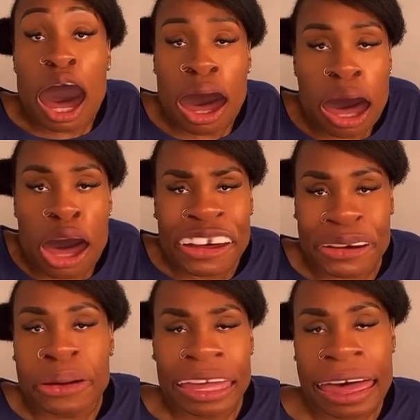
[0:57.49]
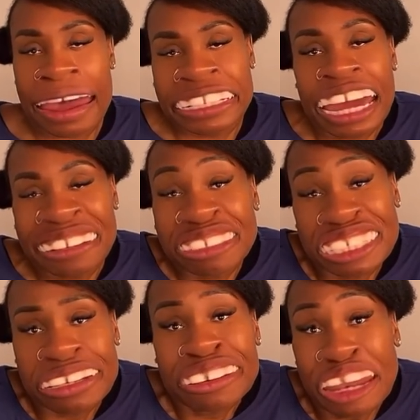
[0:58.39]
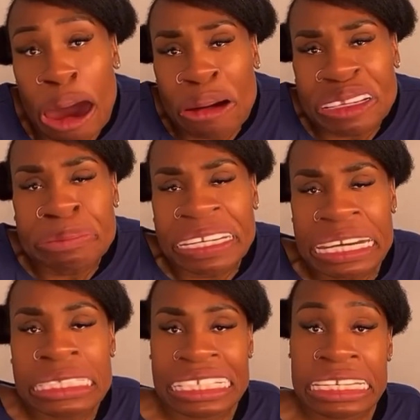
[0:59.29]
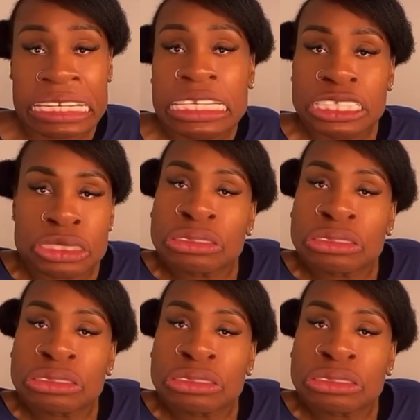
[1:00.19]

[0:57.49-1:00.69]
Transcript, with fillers: oh, oh, I, I should have known, because he is